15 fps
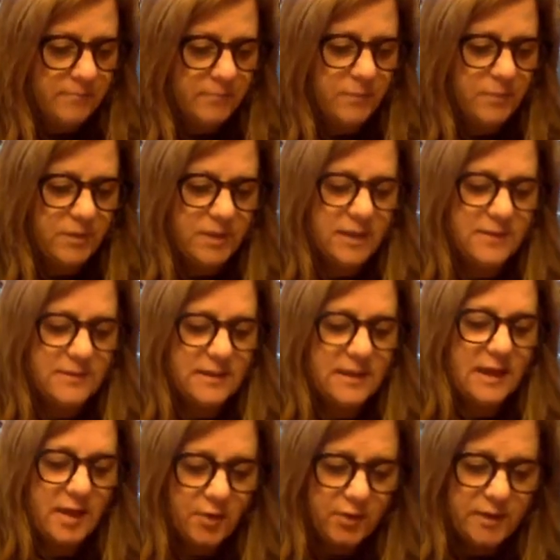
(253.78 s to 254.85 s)
Because they
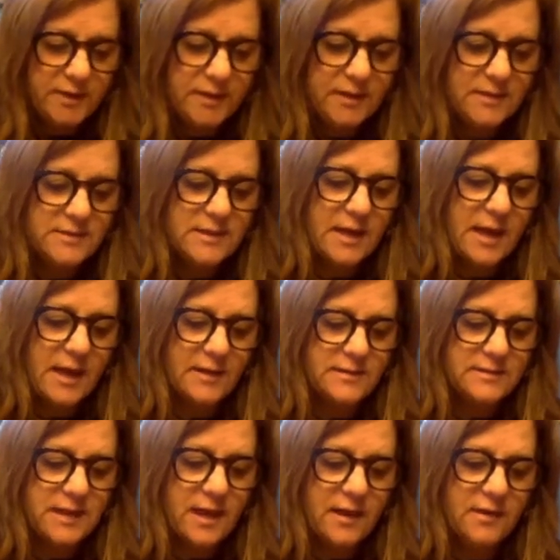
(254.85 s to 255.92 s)
carried into
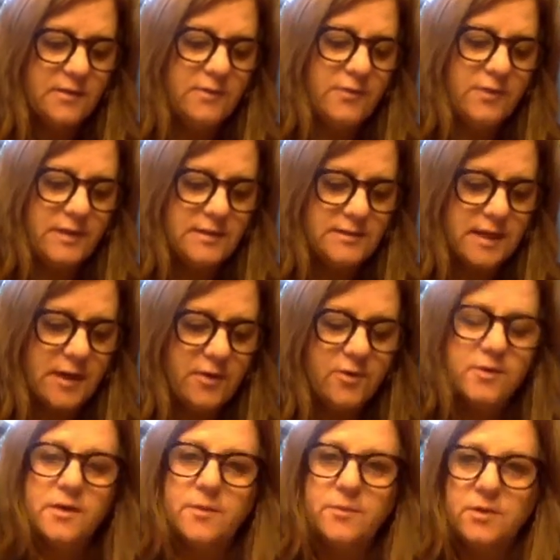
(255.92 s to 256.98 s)
exile the
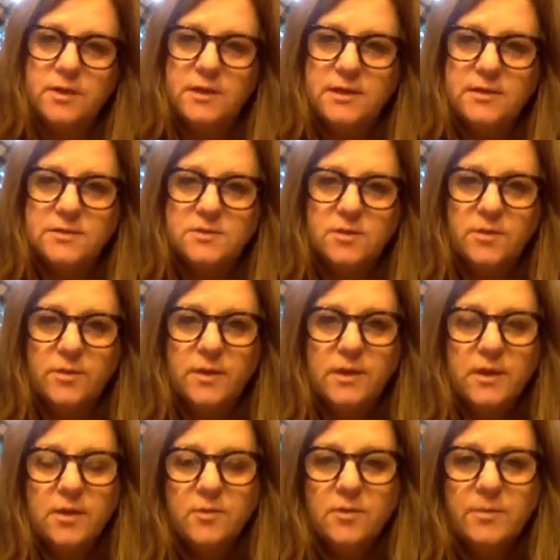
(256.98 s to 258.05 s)
entire community. So
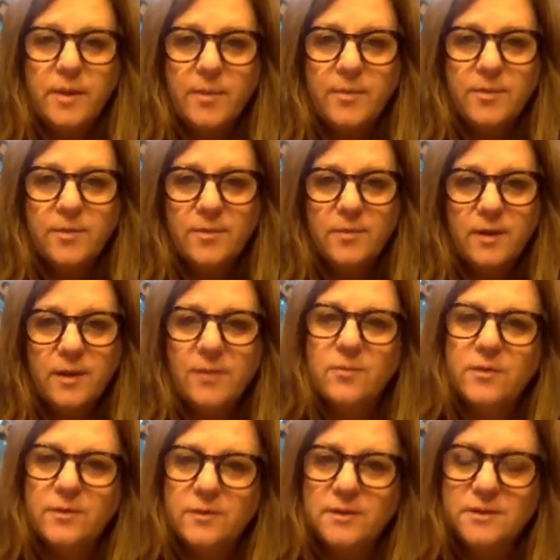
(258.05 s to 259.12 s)
remember,
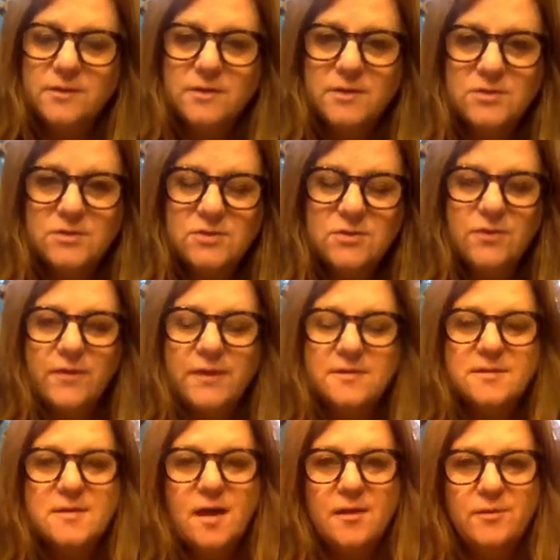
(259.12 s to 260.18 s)
we were a little concerned
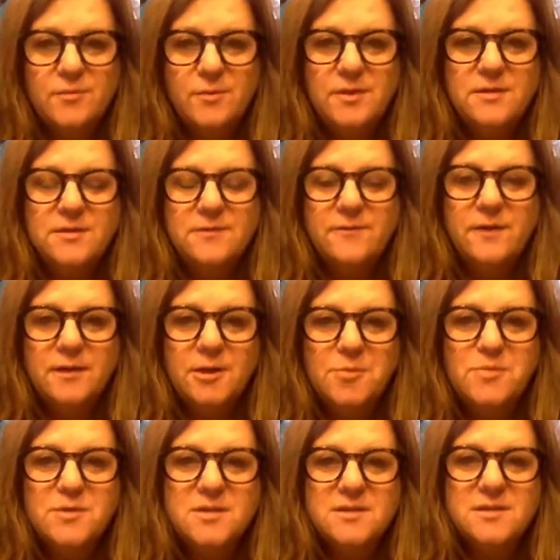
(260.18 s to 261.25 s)
that Solomon
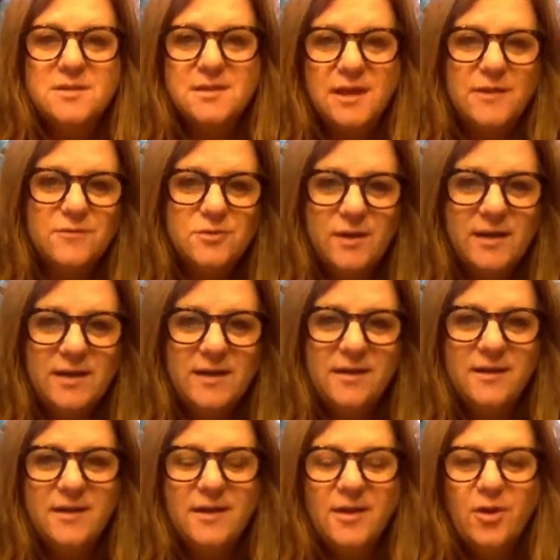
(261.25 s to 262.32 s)
developed slave
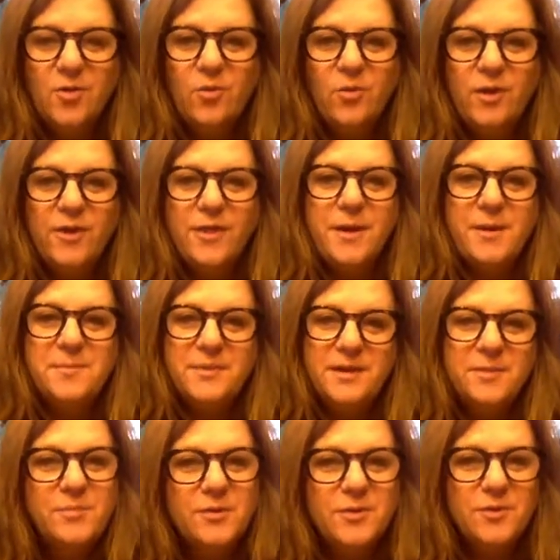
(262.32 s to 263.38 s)
trading with a
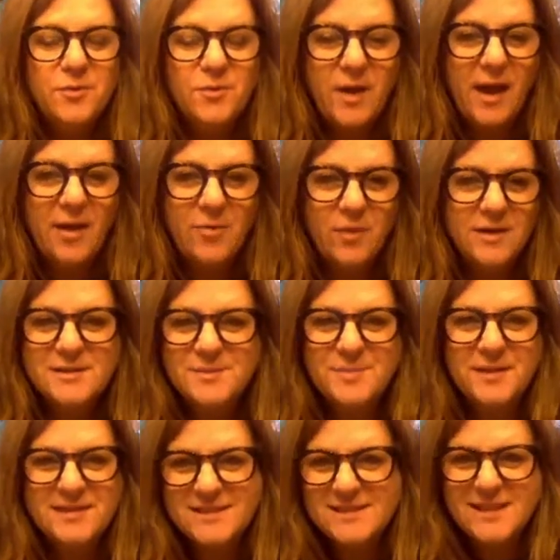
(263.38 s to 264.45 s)
people who had once
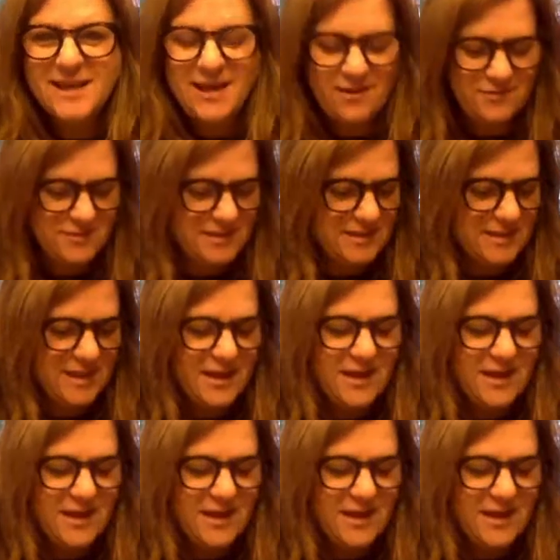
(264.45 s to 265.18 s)
been slaves.